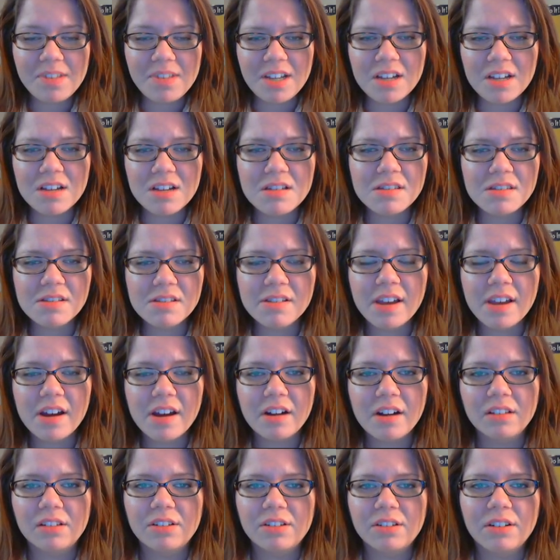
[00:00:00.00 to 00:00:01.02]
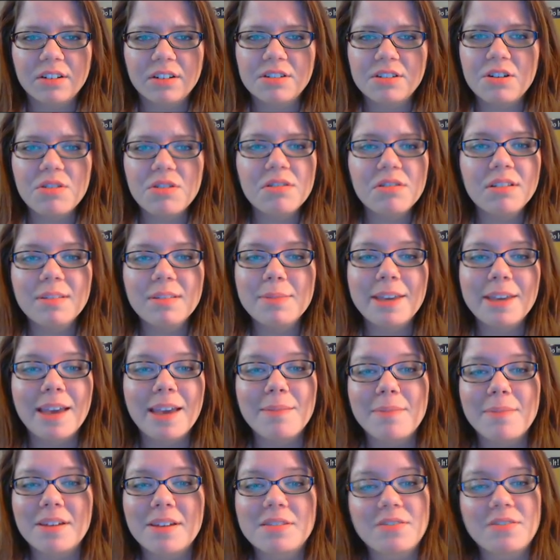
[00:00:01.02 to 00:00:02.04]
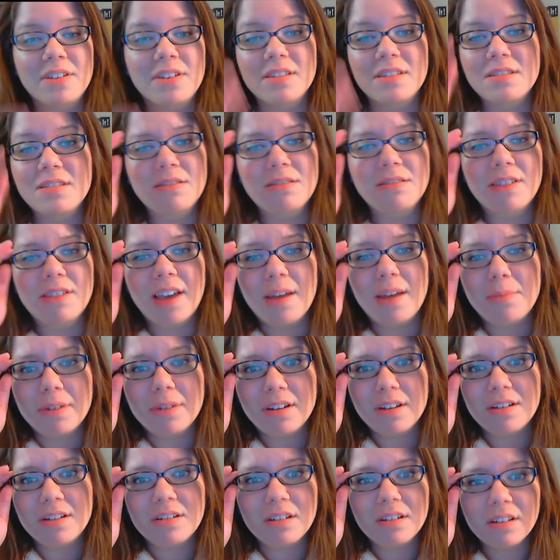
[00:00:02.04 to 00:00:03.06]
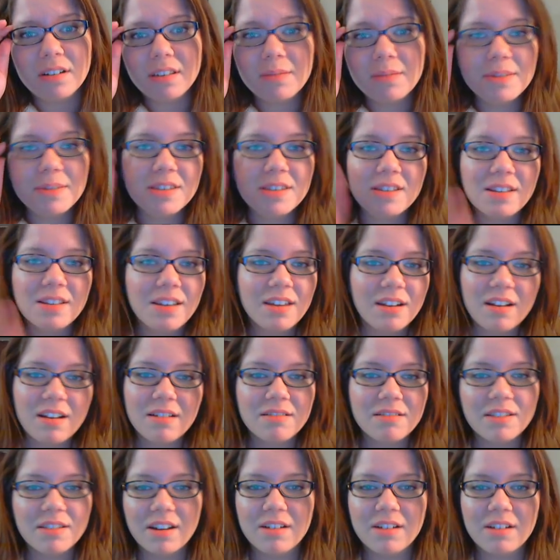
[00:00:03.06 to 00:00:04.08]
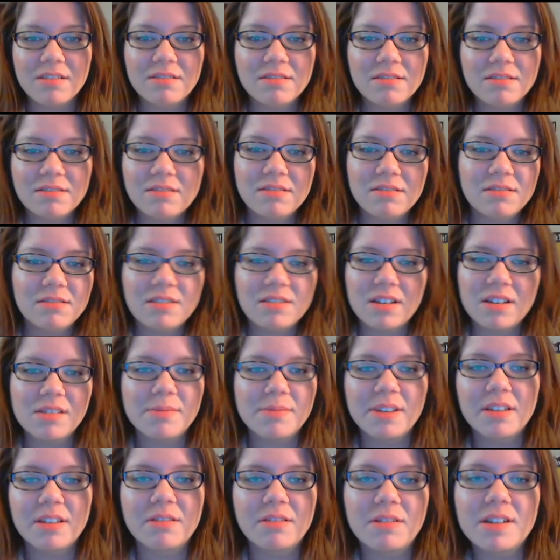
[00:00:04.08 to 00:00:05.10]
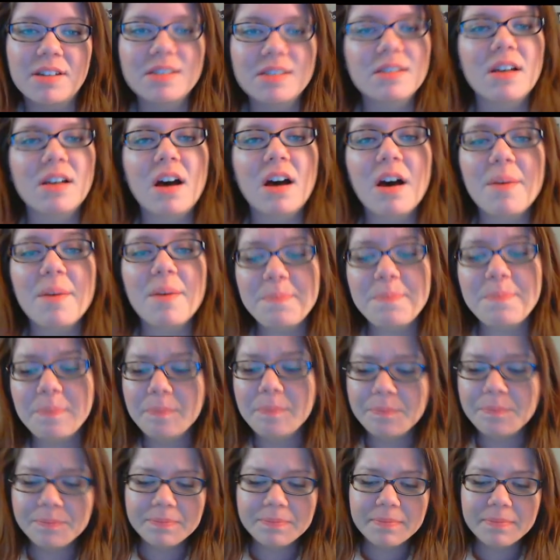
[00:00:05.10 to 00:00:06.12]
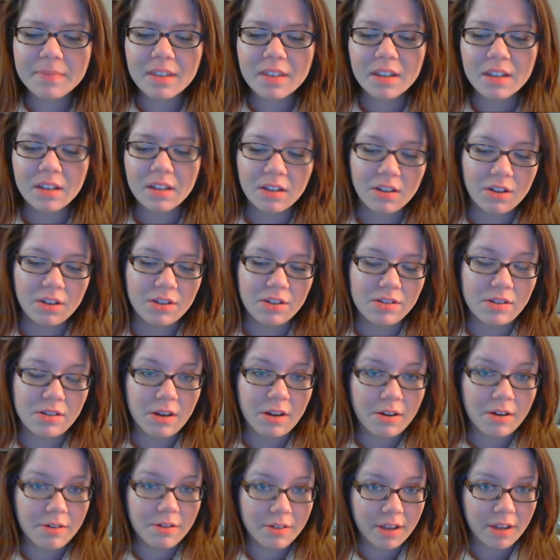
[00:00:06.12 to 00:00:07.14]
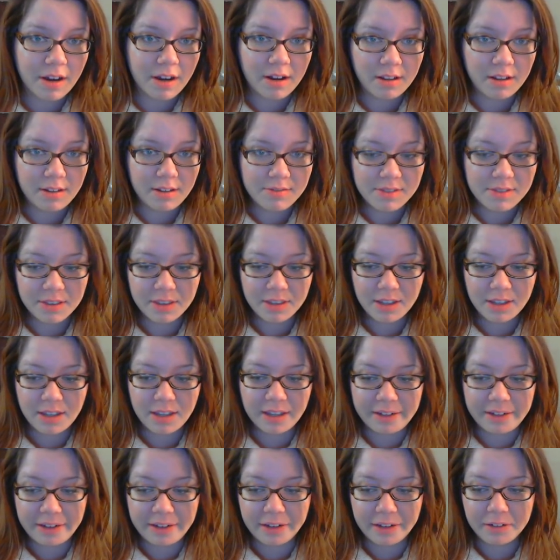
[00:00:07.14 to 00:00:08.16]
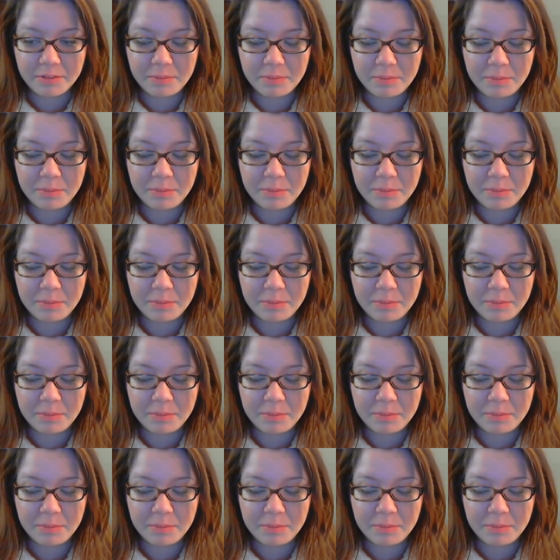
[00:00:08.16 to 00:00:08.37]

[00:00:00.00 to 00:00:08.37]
Also, Kara and Laura totally became best friends on New Caprica during the missing year. I don't care who tells me otherwise. So Kara leaves on the Gideon.